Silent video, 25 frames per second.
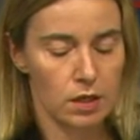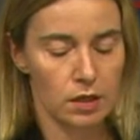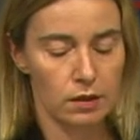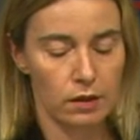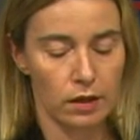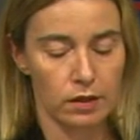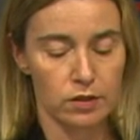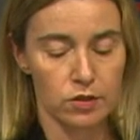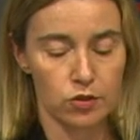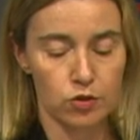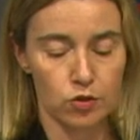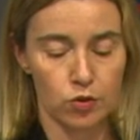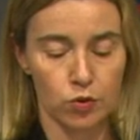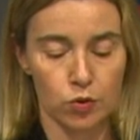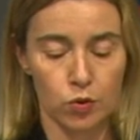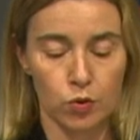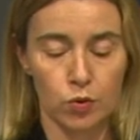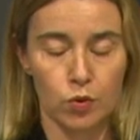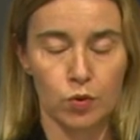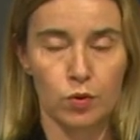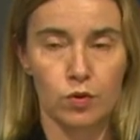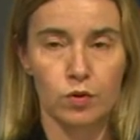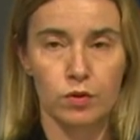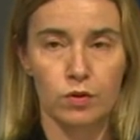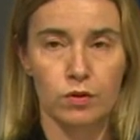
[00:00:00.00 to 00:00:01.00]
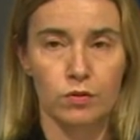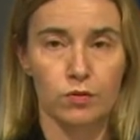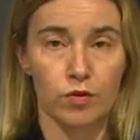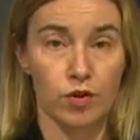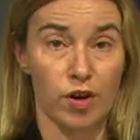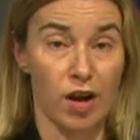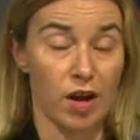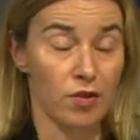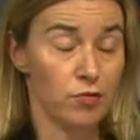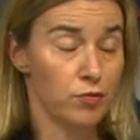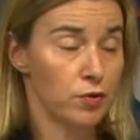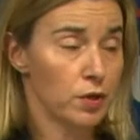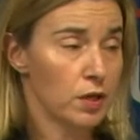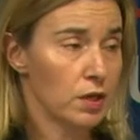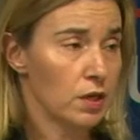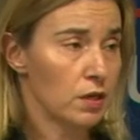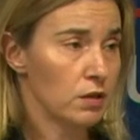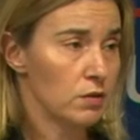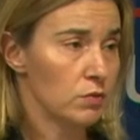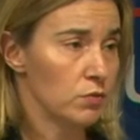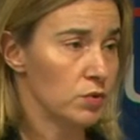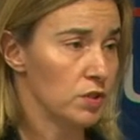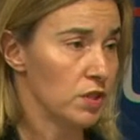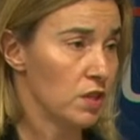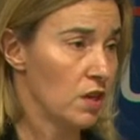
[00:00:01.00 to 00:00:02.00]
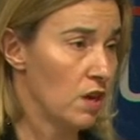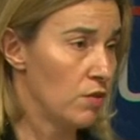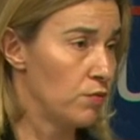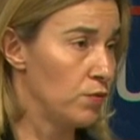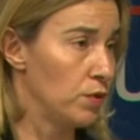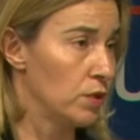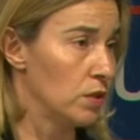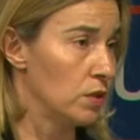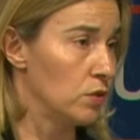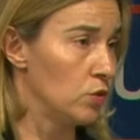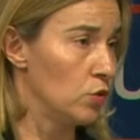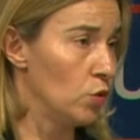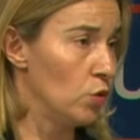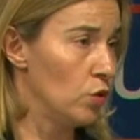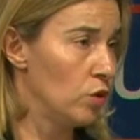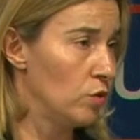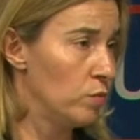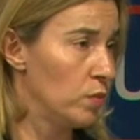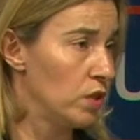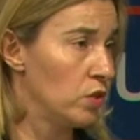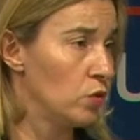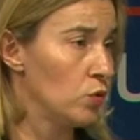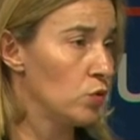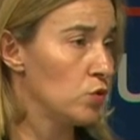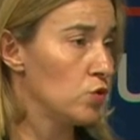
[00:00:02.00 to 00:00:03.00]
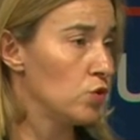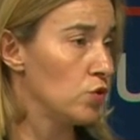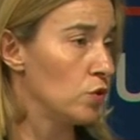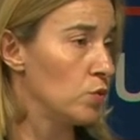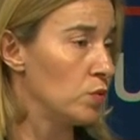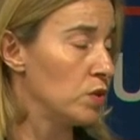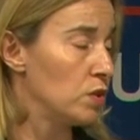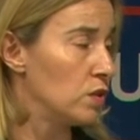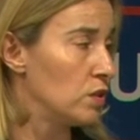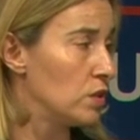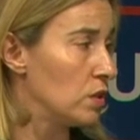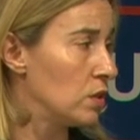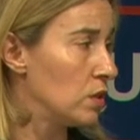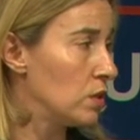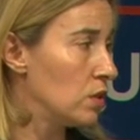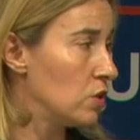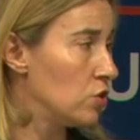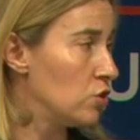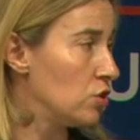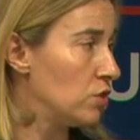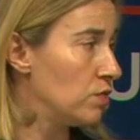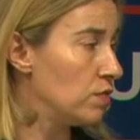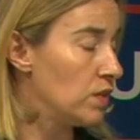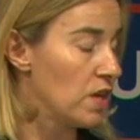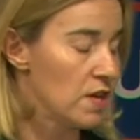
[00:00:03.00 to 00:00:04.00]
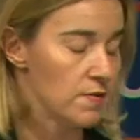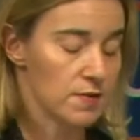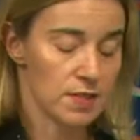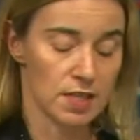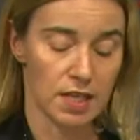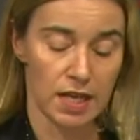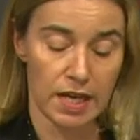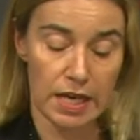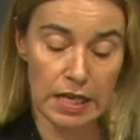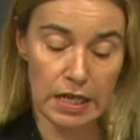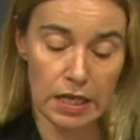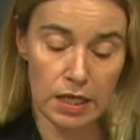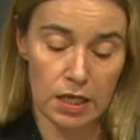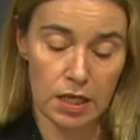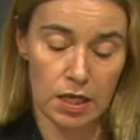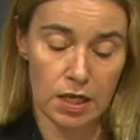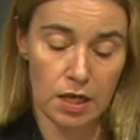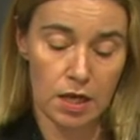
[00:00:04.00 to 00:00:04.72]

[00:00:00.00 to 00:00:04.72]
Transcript: That is true for Africa, with the African Union, but also with the G5 Sahel.